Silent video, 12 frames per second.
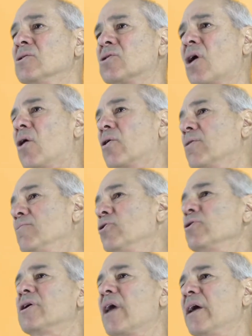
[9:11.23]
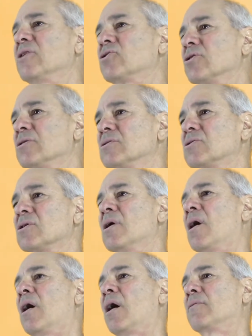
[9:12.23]
So communications,
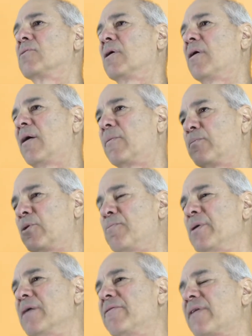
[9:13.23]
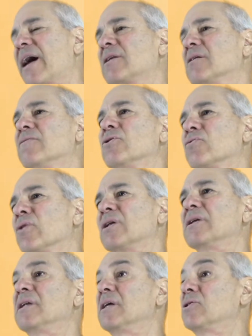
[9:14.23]
to be effective, you
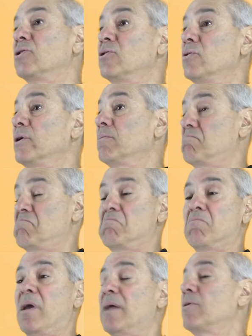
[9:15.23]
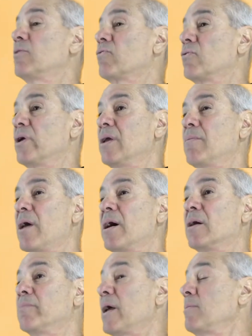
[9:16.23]
really need to do it maybe through
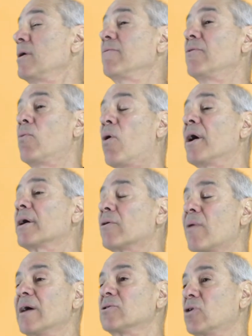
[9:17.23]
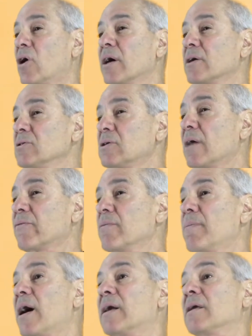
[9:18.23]
email, maybe even walking around talking to
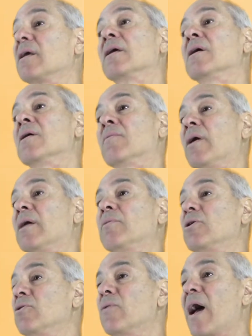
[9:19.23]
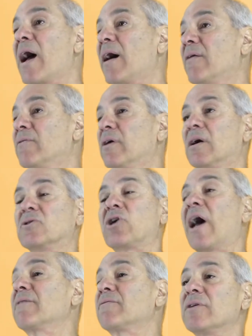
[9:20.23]
everybody. Maybe you have a
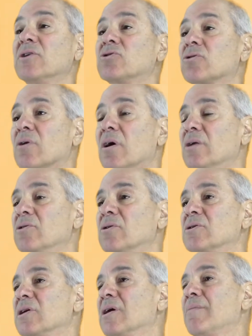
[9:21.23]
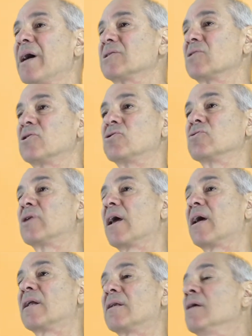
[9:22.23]
chat feature on your DMS that you
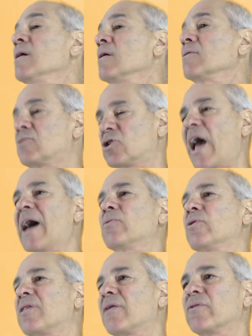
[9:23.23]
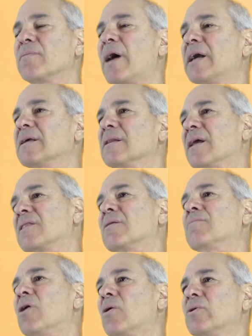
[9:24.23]
can chat with everybody and
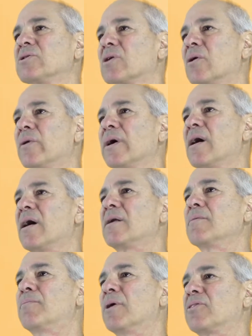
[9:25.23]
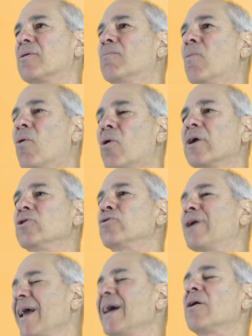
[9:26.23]
let them know what's going on. But the more
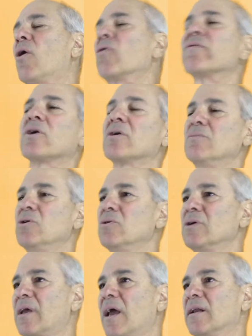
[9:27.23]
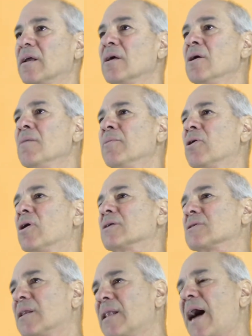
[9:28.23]
you can't over communicate it,
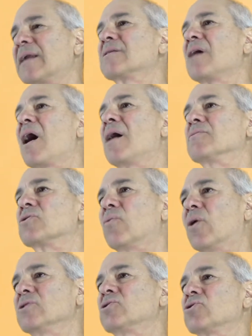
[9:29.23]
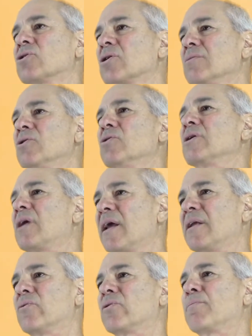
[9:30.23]
because a lot of times once you're
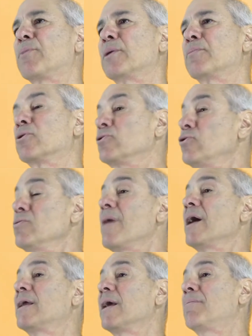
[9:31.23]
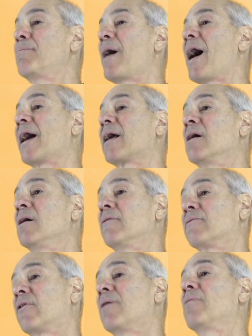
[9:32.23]
communicating with the people, you might get back
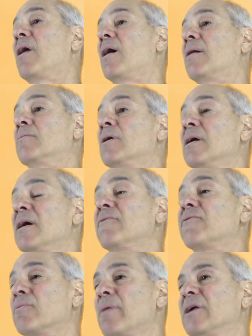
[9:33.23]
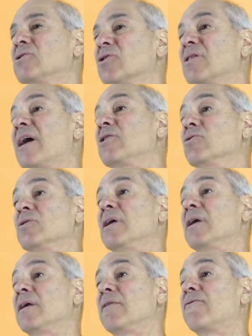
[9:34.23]
from them information that you
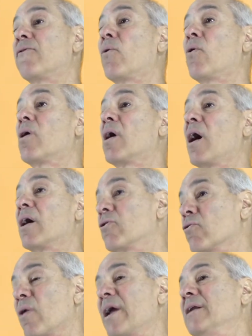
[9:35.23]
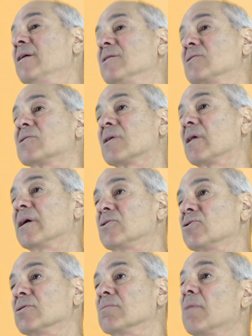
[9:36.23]
need for a great
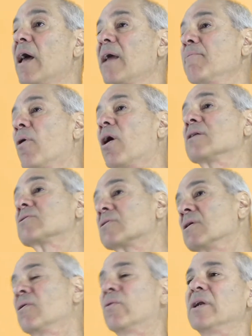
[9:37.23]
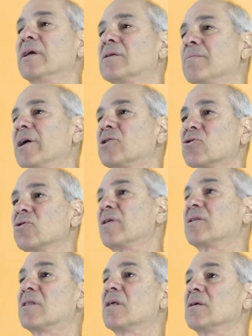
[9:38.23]
installation. Hey boss, we need to make sure
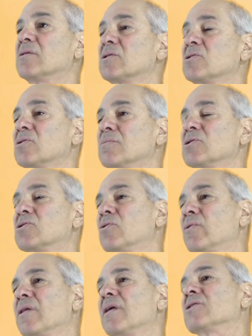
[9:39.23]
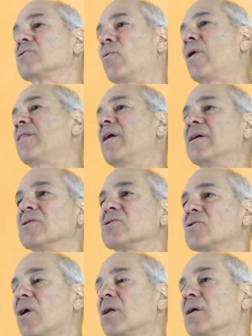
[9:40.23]
that the system is doing this when they
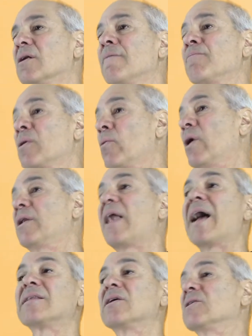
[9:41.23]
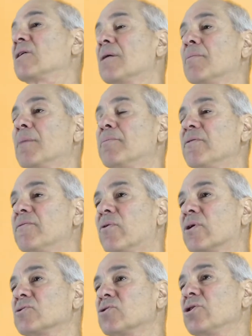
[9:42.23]
install it, when that didn't come up
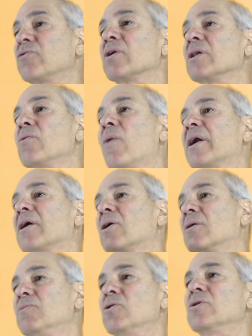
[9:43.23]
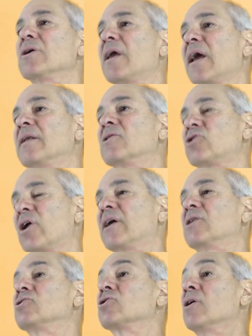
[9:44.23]
before. So you really want to communicate
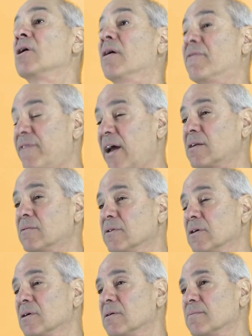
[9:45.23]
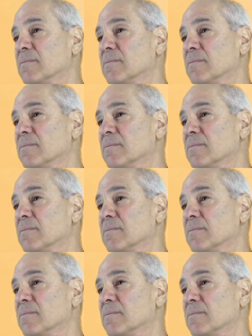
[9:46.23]
change effectively.